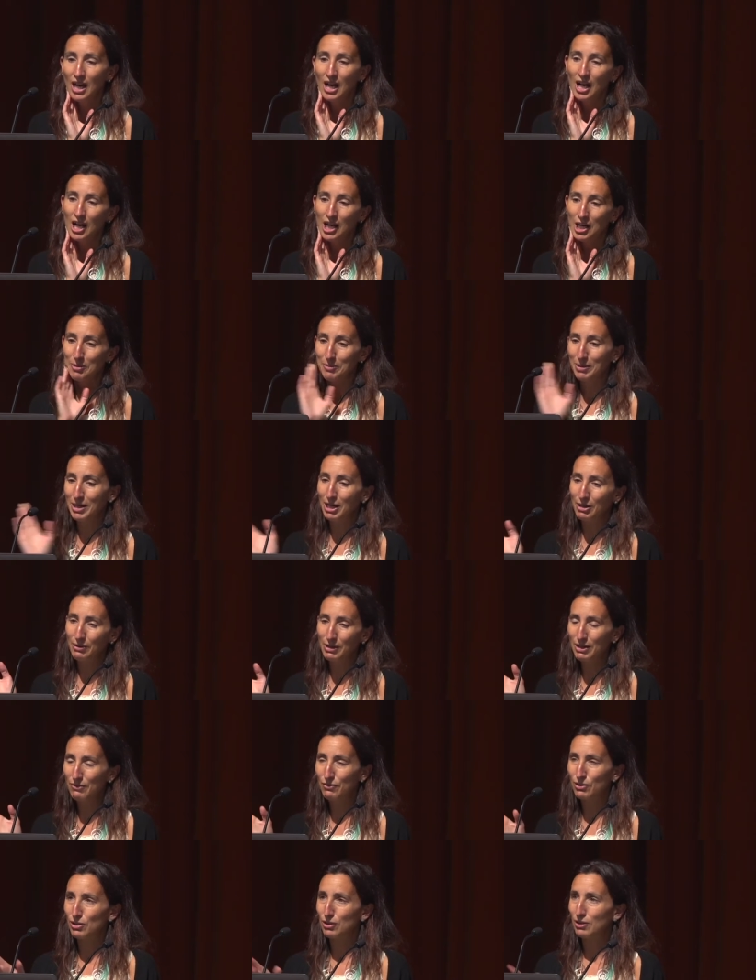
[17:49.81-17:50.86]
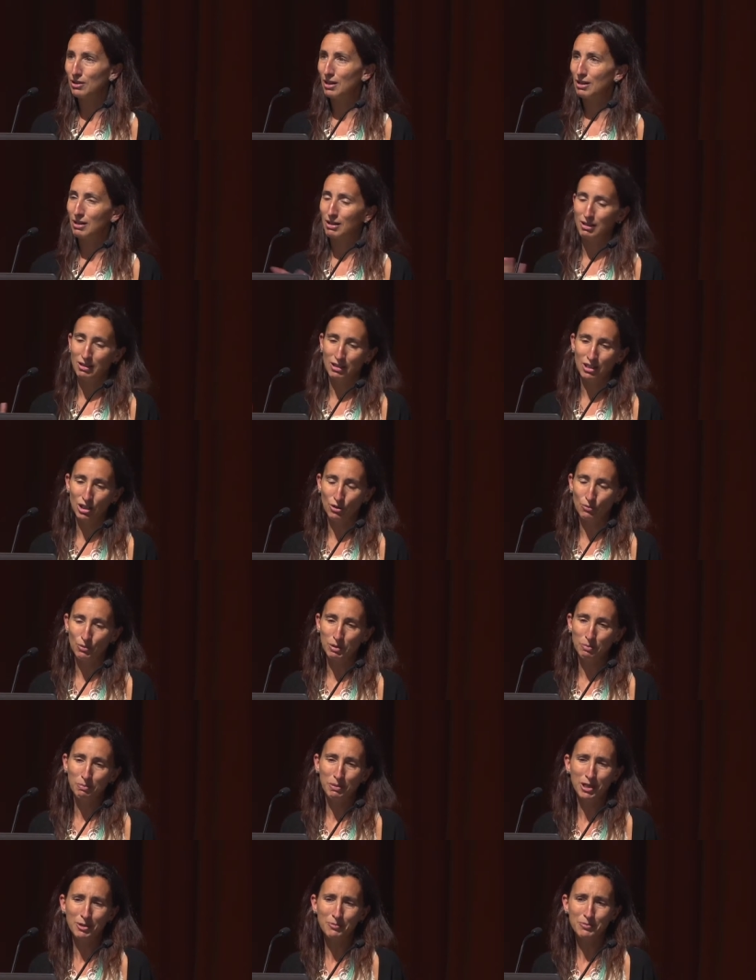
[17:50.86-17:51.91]
However, with
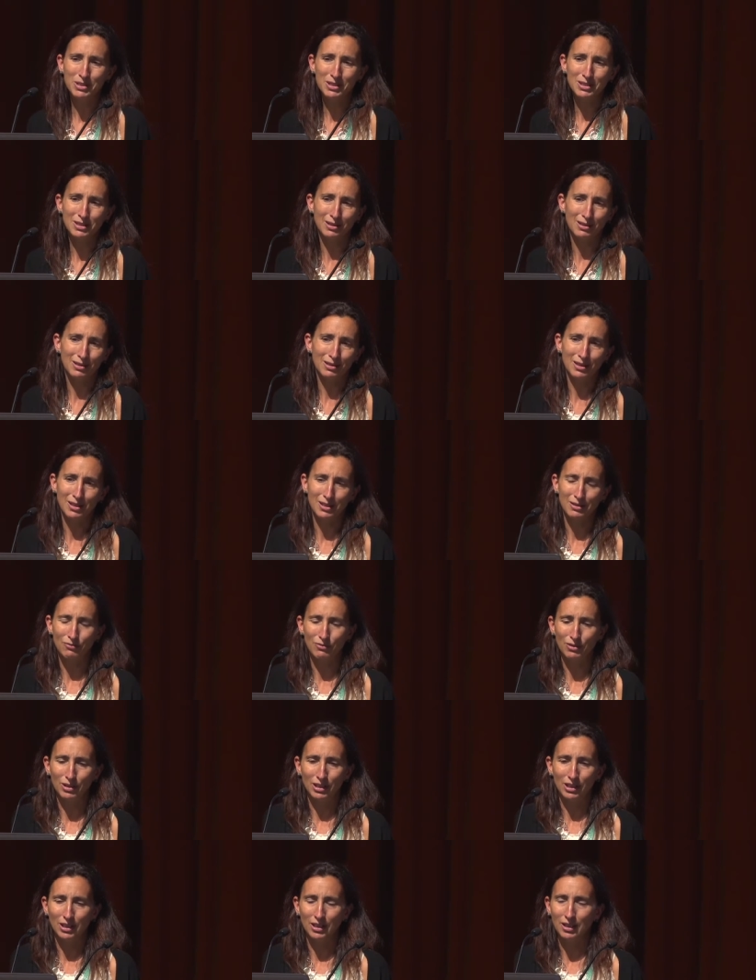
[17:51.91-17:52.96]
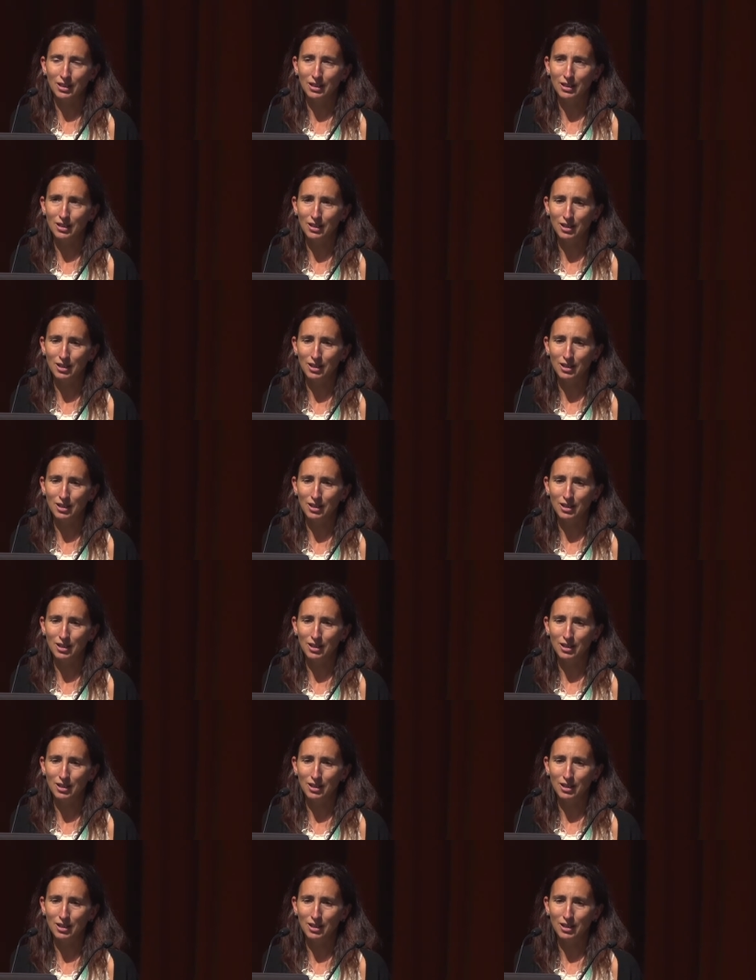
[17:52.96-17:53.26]
pumps, it really,